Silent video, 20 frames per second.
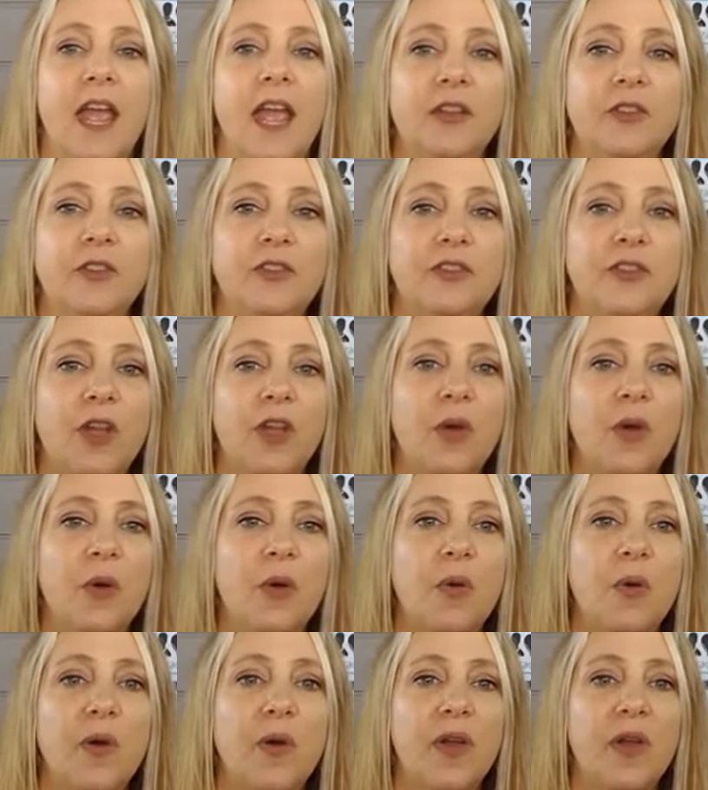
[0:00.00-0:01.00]
And
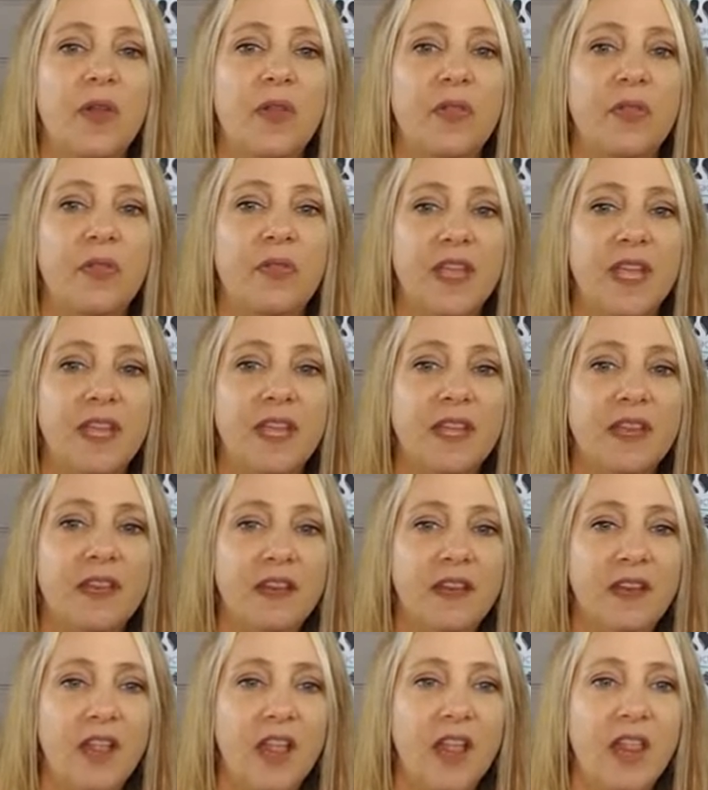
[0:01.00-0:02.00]
so then
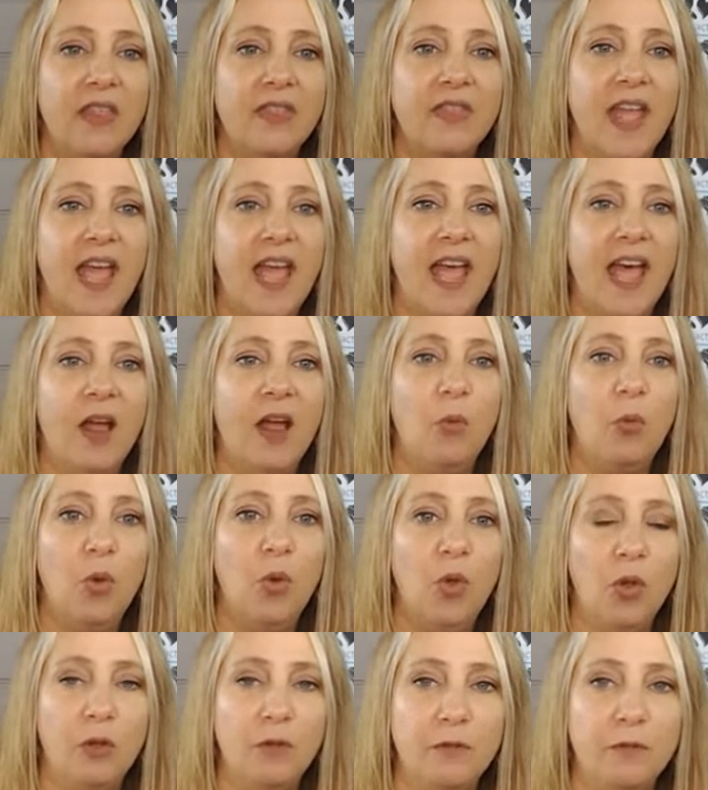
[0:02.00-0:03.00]
that
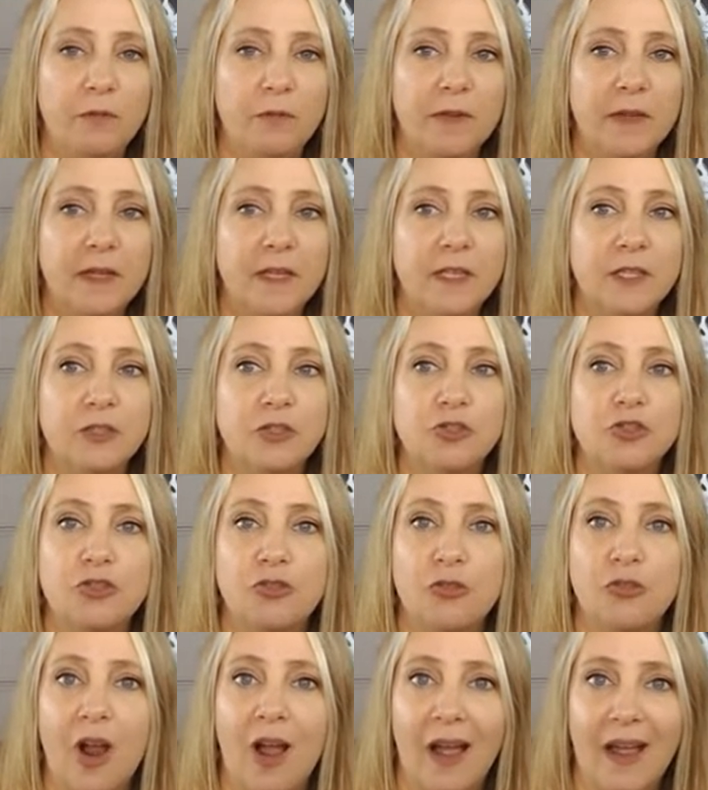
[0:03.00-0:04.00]
wolf
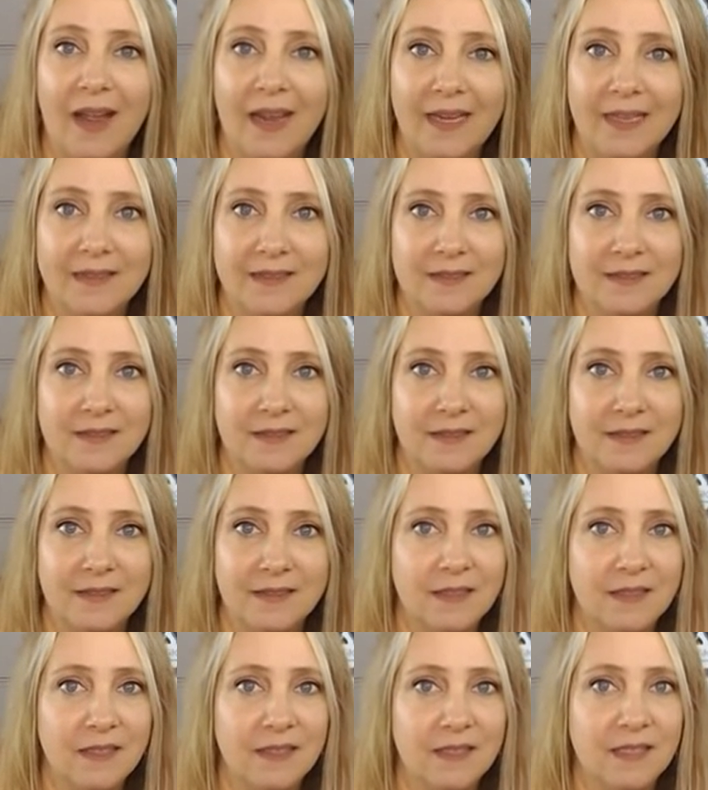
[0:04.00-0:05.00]
tries,
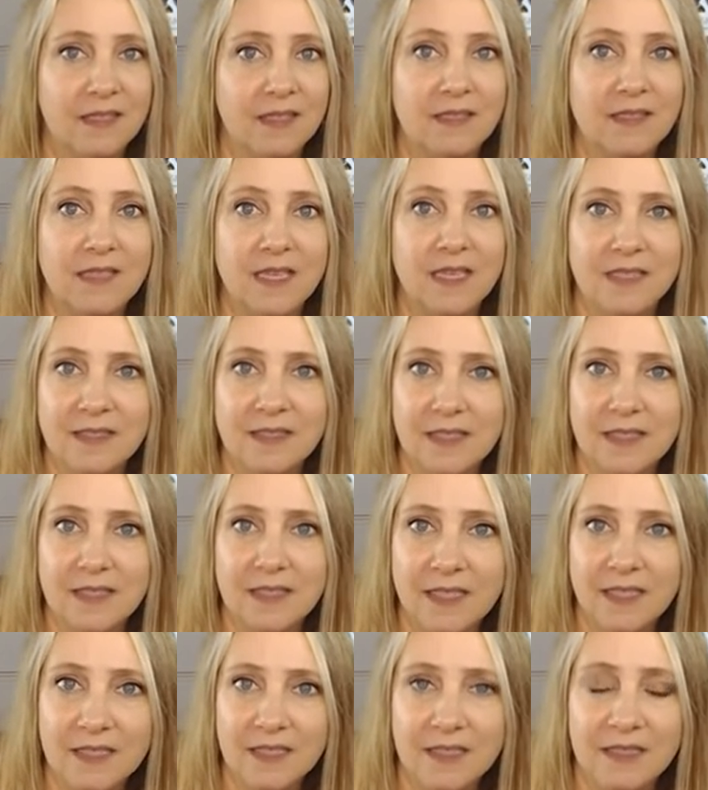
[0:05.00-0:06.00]
doesn't he?
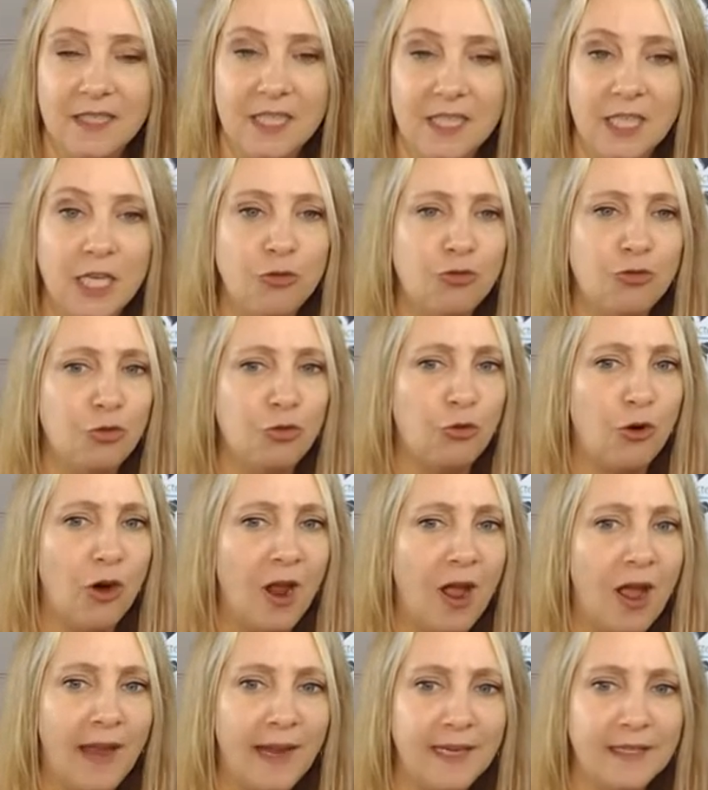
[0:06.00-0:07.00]
He
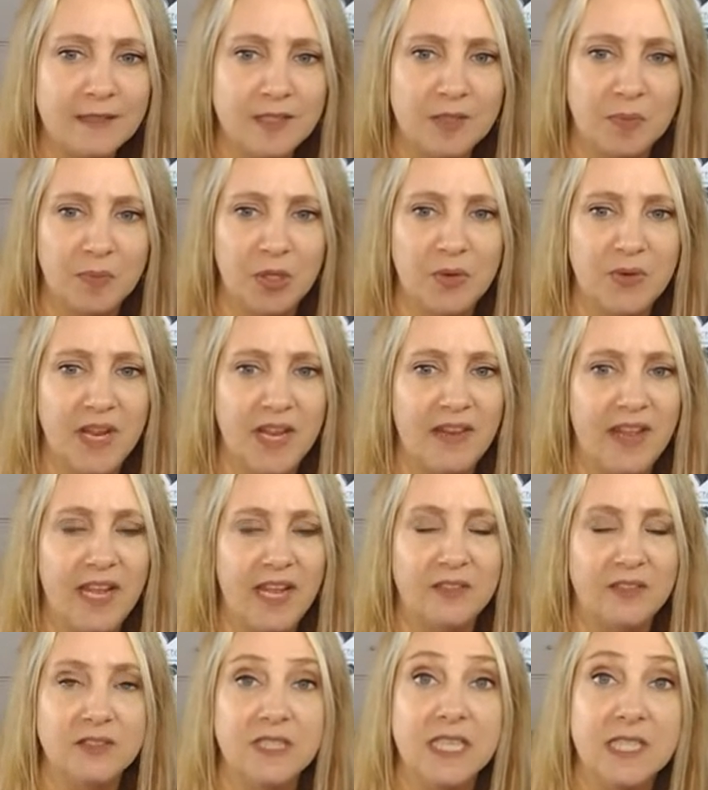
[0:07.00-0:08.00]
tries to blow down the
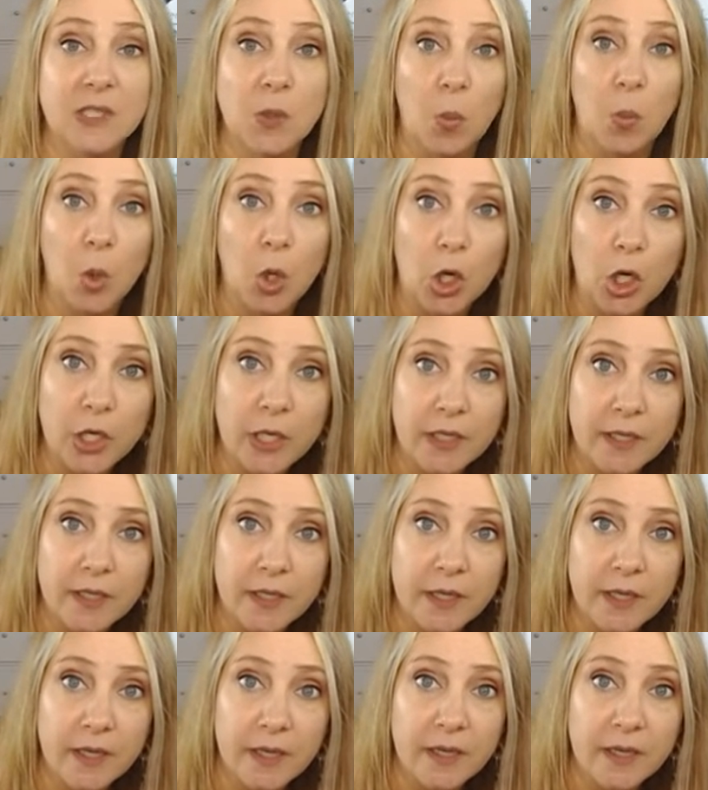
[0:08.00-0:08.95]
house. Does it work?